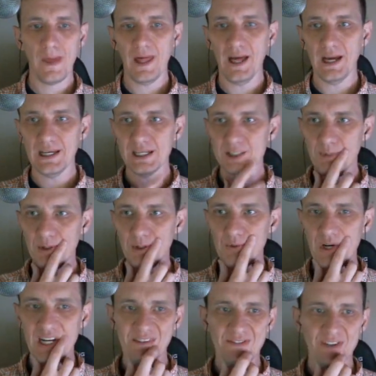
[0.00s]
guess be
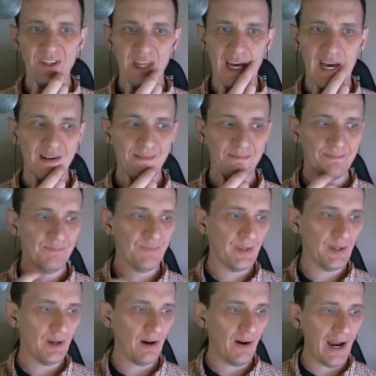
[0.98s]
ready for that.
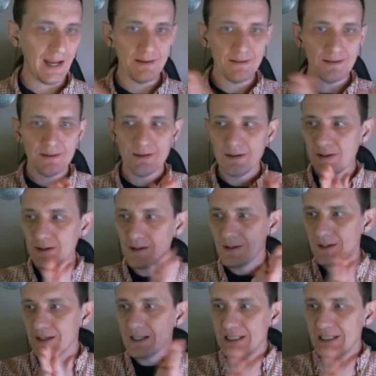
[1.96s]
All right.
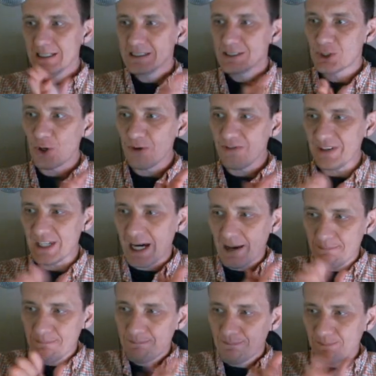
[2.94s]
Trophy
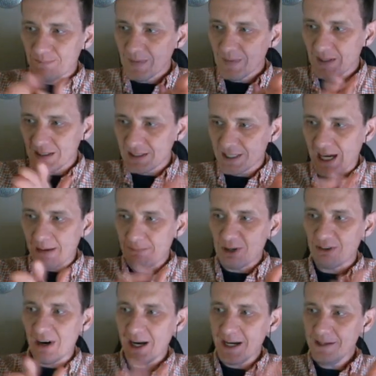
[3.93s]
time. It's coming,
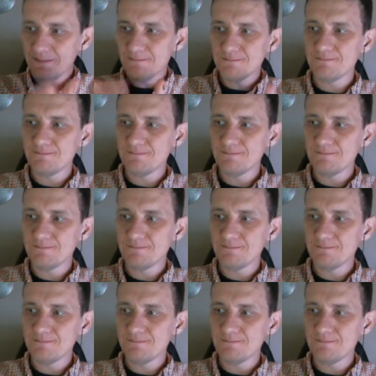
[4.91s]
right?